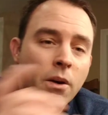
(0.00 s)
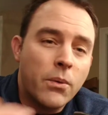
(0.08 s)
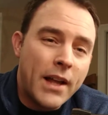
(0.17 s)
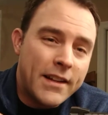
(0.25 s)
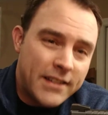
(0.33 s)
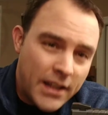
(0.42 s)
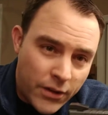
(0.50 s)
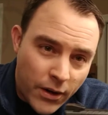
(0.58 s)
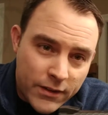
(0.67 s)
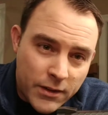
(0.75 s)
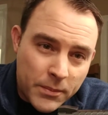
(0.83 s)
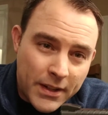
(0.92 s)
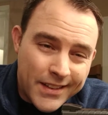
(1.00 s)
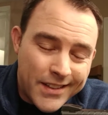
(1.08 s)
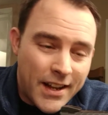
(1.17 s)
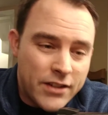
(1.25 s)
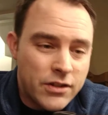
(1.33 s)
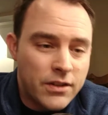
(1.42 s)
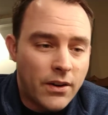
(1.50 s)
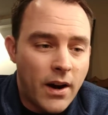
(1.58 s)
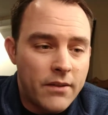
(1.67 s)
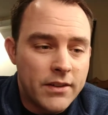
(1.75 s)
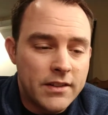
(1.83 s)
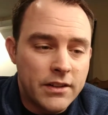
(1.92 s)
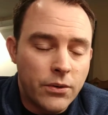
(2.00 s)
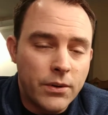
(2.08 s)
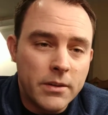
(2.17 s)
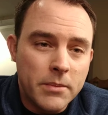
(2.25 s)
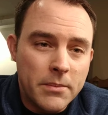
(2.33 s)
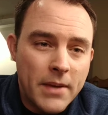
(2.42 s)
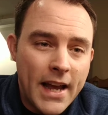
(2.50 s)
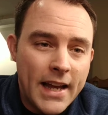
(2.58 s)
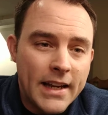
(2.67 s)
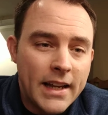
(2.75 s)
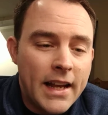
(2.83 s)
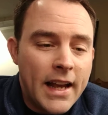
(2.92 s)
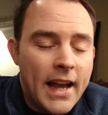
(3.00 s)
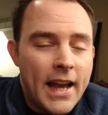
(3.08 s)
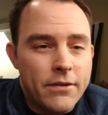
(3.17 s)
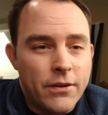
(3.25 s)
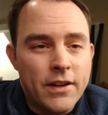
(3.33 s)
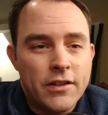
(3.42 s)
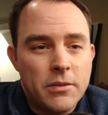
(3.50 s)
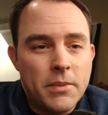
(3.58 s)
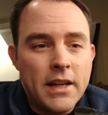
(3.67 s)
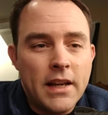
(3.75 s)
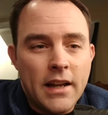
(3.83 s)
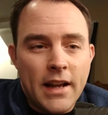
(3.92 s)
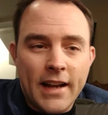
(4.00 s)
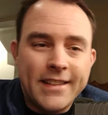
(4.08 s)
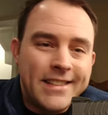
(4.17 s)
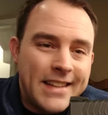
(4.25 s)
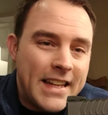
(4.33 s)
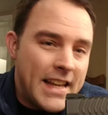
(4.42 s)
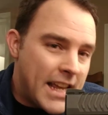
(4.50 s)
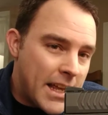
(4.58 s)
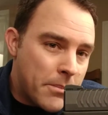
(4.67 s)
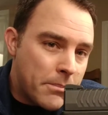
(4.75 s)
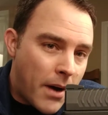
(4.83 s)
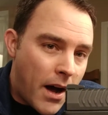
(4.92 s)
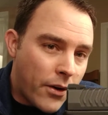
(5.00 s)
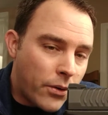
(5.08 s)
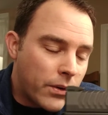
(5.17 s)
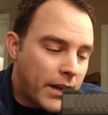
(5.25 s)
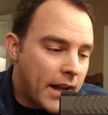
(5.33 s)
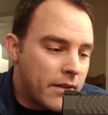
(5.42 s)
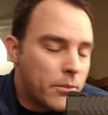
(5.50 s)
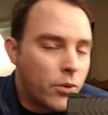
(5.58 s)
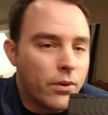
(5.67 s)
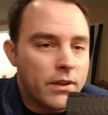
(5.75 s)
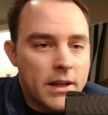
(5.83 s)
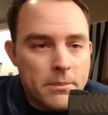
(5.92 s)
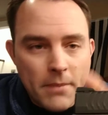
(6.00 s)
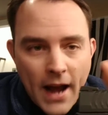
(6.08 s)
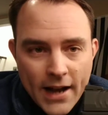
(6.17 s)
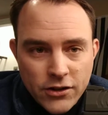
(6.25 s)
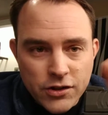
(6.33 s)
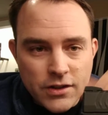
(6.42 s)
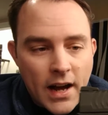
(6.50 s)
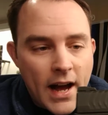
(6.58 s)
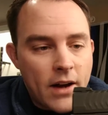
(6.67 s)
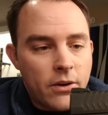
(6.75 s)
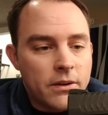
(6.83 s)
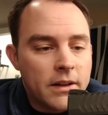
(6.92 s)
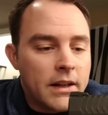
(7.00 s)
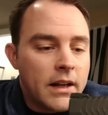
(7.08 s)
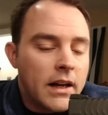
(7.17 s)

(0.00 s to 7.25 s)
With that said, there are some concessions that are obviously going to be made, and for this to be an XDM model, kind of more the match style,